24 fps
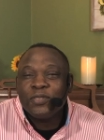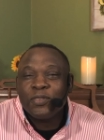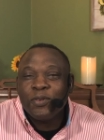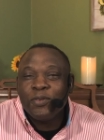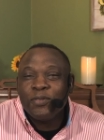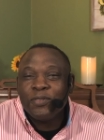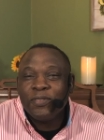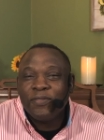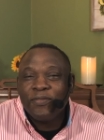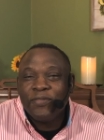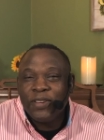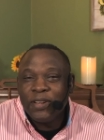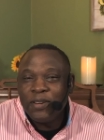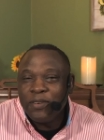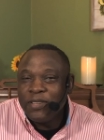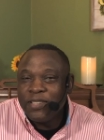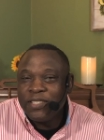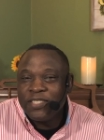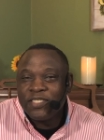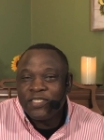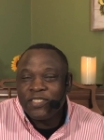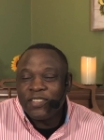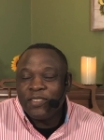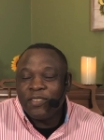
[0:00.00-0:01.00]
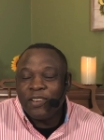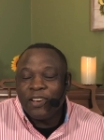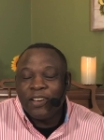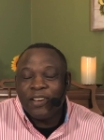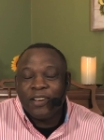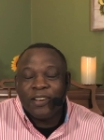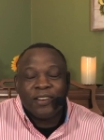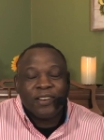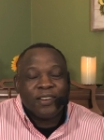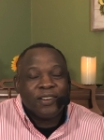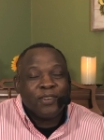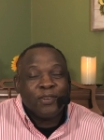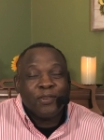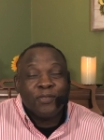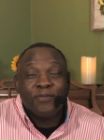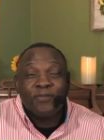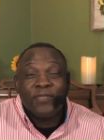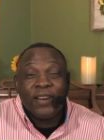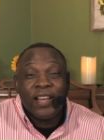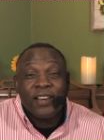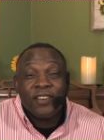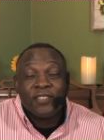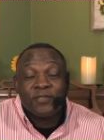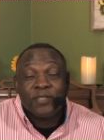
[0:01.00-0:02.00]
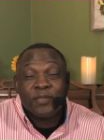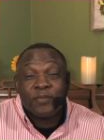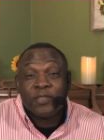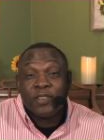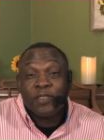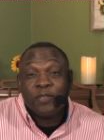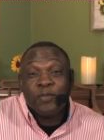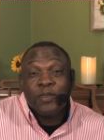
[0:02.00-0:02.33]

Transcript: those are very uh, uh oh vital scripture.